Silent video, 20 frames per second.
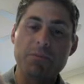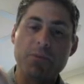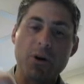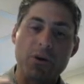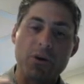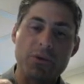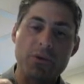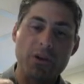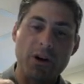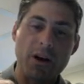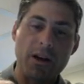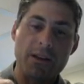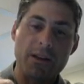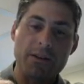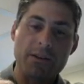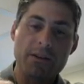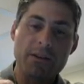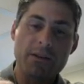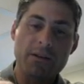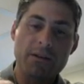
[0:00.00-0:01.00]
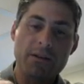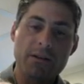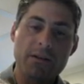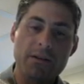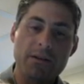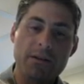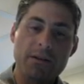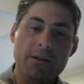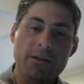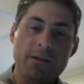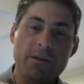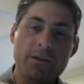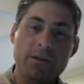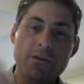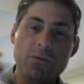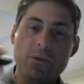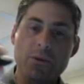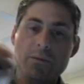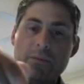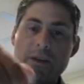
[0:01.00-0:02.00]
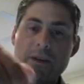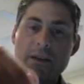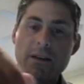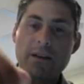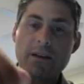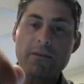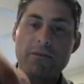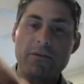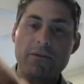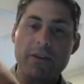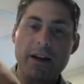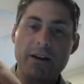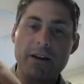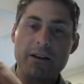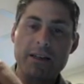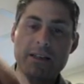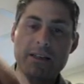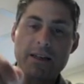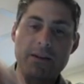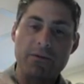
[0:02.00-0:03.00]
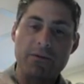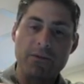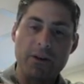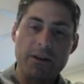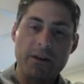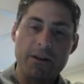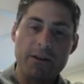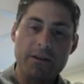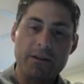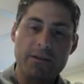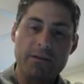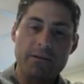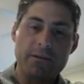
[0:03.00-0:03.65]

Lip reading: protons would be very different